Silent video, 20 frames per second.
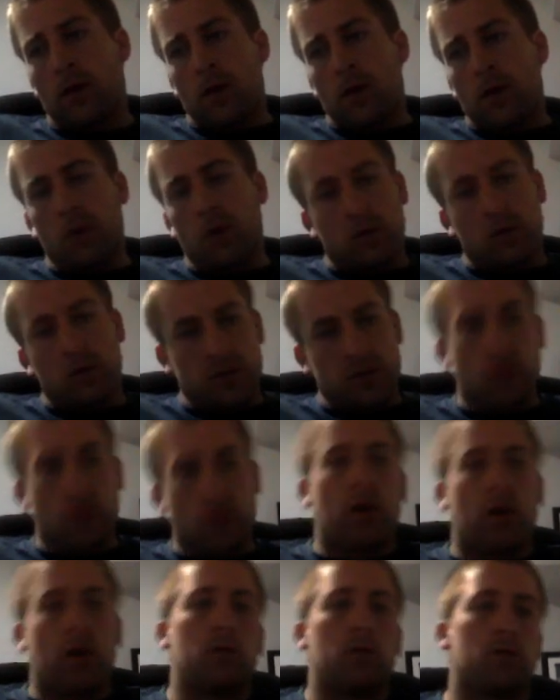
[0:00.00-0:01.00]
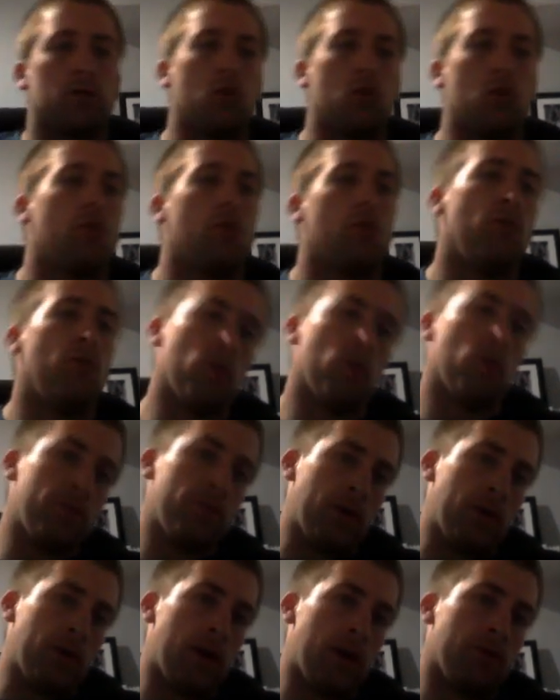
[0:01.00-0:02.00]
But I was still able to go 4 or
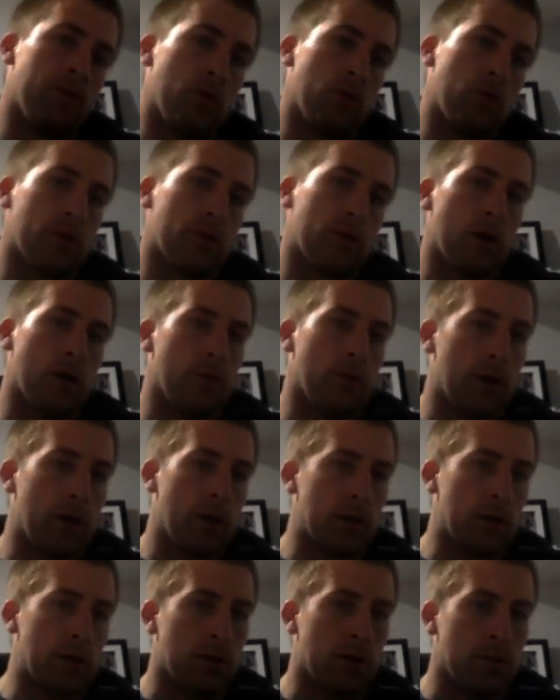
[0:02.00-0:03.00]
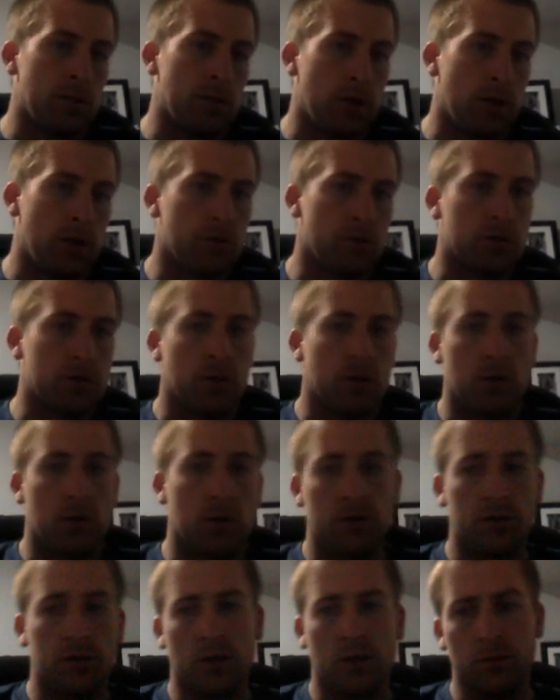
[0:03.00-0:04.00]
5 with Galvantula my first time
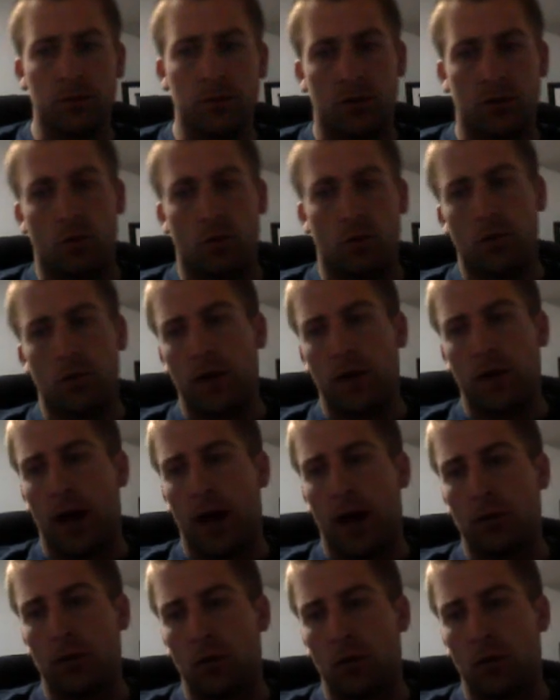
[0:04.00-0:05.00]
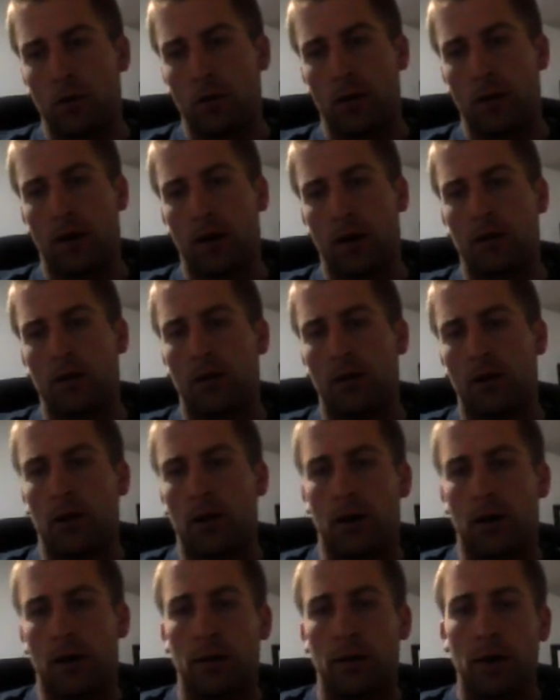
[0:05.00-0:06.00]
using him, so pretty happy with that.
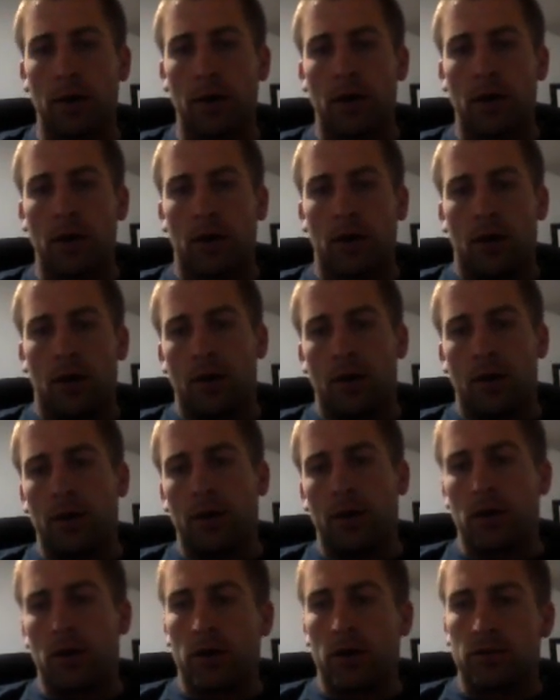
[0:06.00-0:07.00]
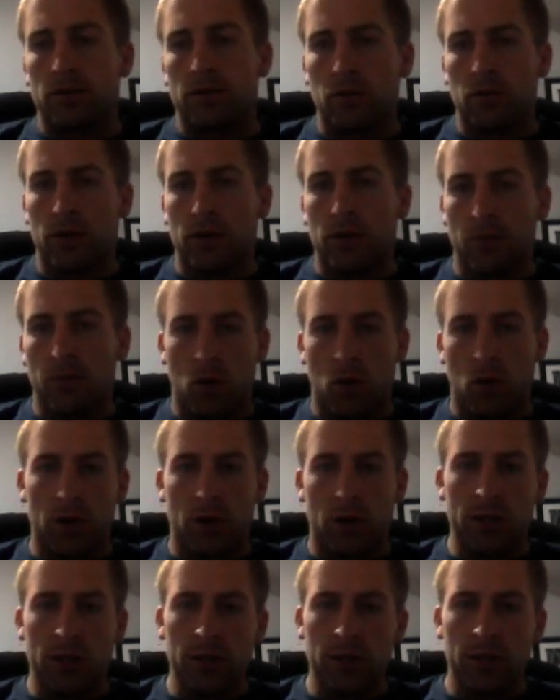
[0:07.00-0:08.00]
Thank you guys so much for
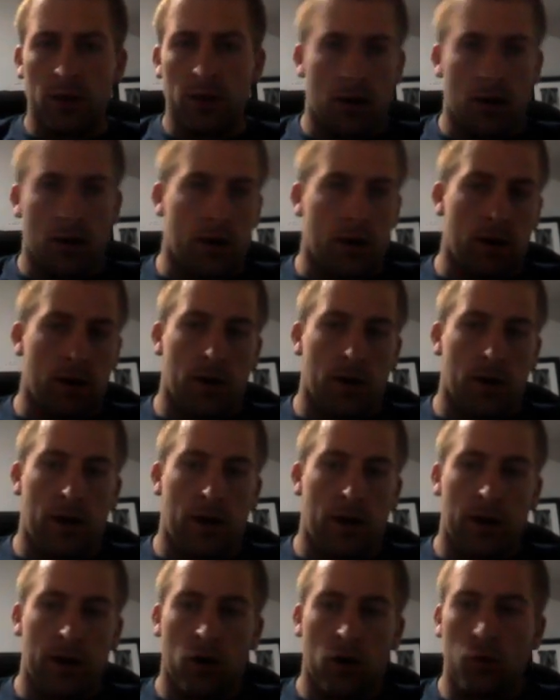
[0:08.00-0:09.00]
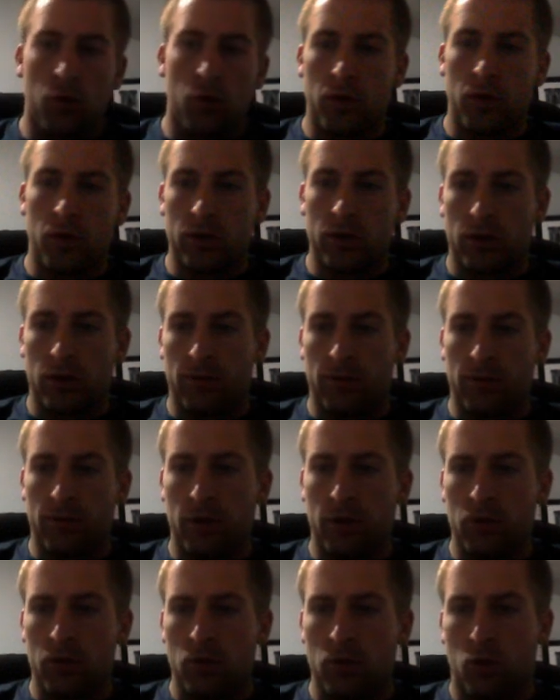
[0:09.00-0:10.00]
watching, and I hope you enjoyed the
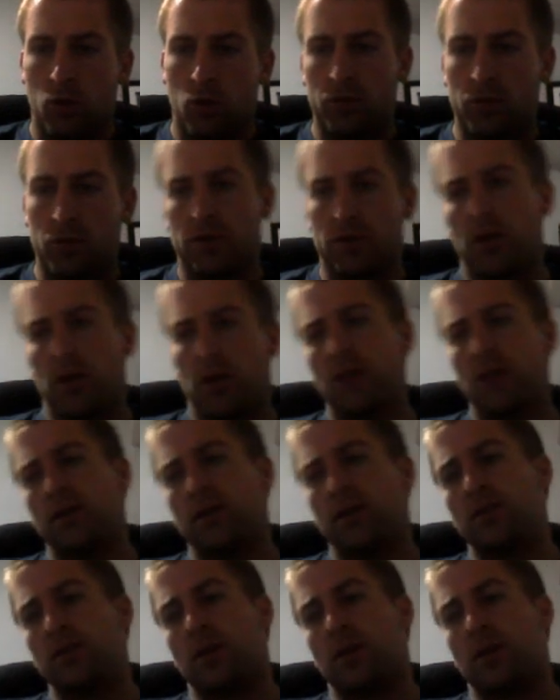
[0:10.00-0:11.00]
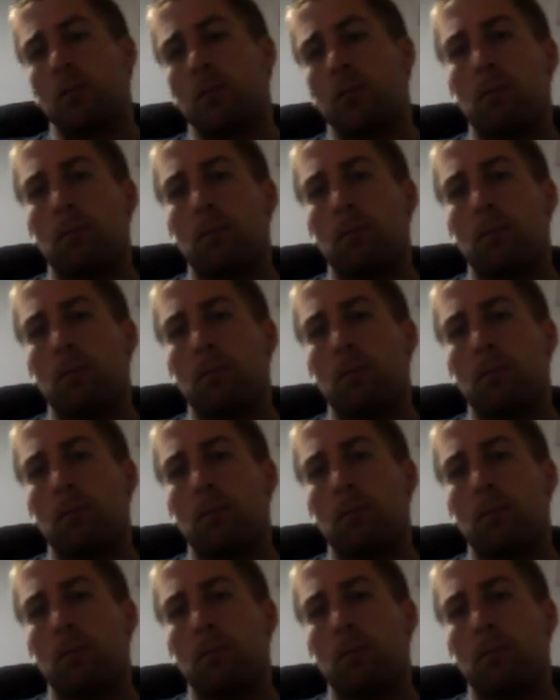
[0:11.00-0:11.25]
video. Hope to see you guys next time.